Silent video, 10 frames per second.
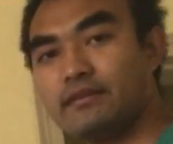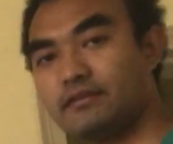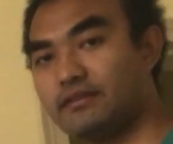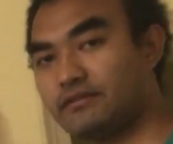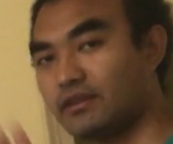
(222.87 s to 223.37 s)

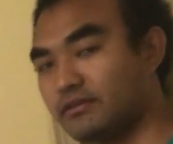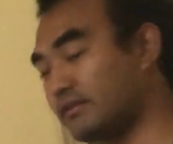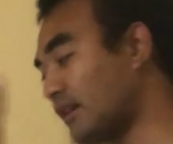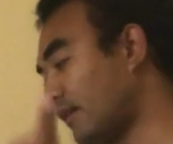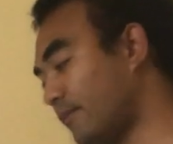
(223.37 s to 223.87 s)
So, the
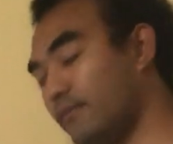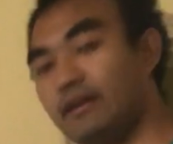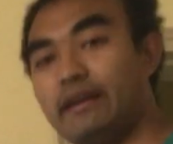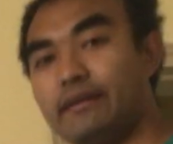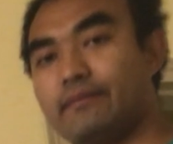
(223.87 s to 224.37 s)
structures are
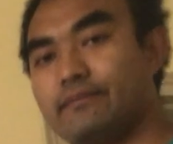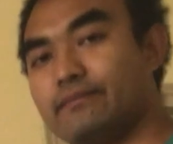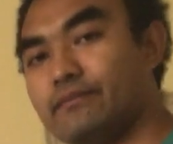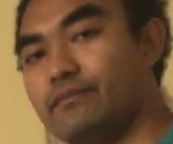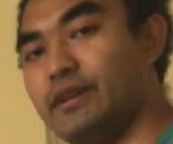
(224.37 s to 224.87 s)
like
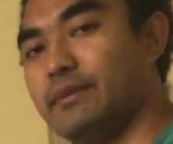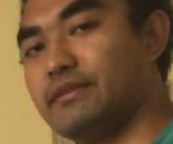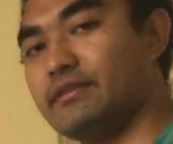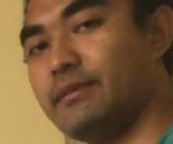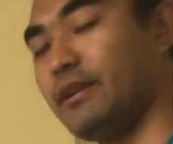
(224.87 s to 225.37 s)
pretty
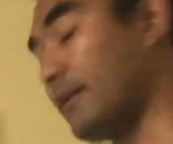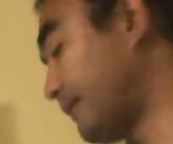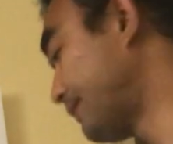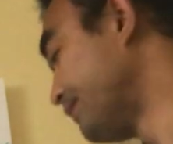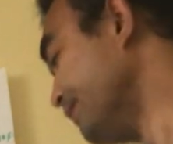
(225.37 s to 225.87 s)
much
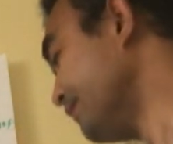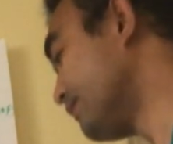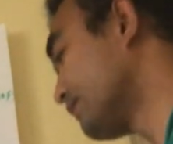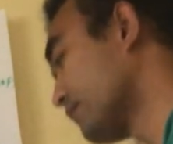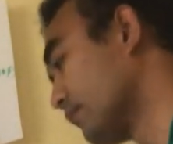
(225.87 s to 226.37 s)
similar.
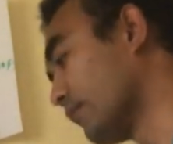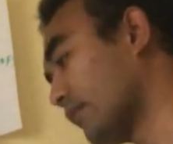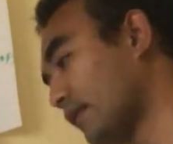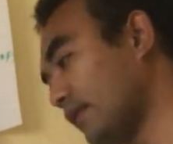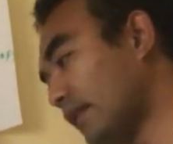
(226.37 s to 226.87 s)

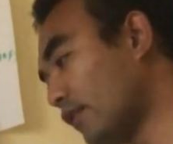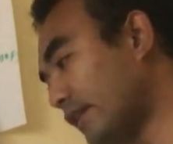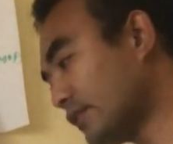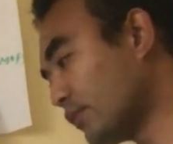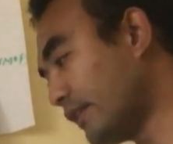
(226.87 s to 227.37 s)

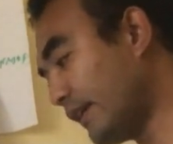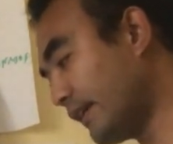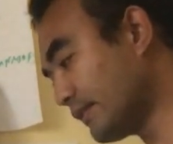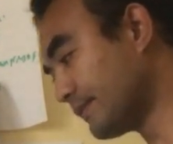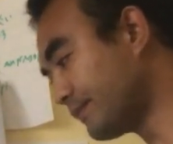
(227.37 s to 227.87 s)
Now, next one
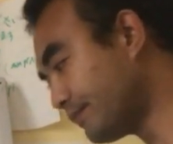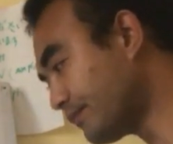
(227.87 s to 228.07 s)
is